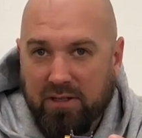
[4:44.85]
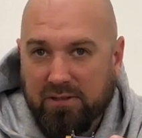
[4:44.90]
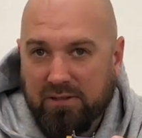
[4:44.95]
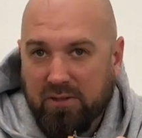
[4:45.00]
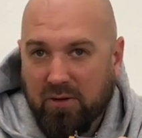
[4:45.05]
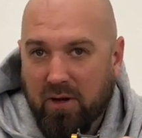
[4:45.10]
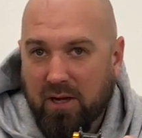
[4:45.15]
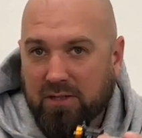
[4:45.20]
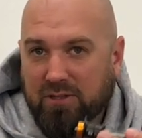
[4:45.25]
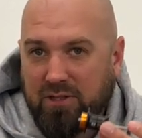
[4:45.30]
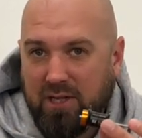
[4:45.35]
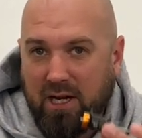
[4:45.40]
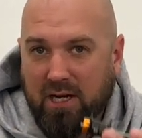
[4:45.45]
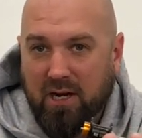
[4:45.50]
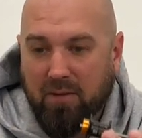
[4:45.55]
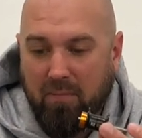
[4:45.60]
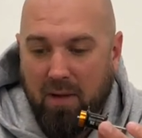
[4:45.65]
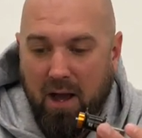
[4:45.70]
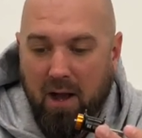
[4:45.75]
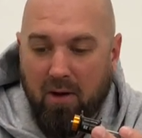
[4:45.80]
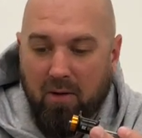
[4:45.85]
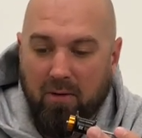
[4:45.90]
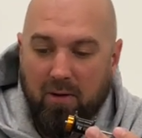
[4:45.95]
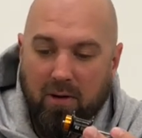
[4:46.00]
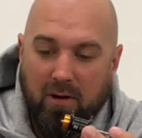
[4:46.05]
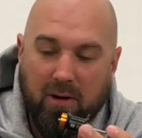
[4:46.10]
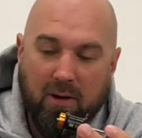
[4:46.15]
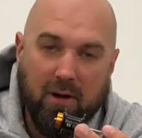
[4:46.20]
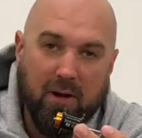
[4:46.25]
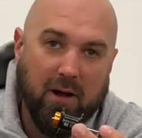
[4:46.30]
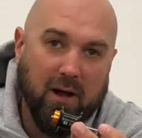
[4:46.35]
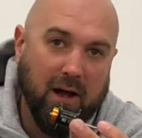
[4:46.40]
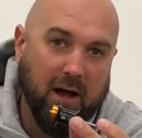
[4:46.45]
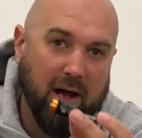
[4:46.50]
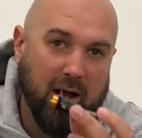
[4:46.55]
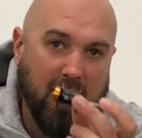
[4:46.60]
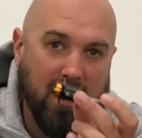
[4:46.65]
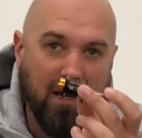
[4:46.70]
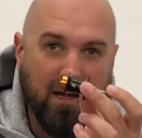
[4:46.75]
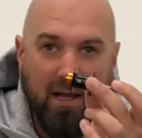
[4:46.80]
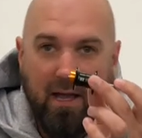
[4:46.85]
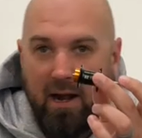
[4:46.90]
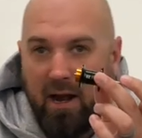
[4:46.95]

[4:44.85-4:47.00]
So I check them out uh, at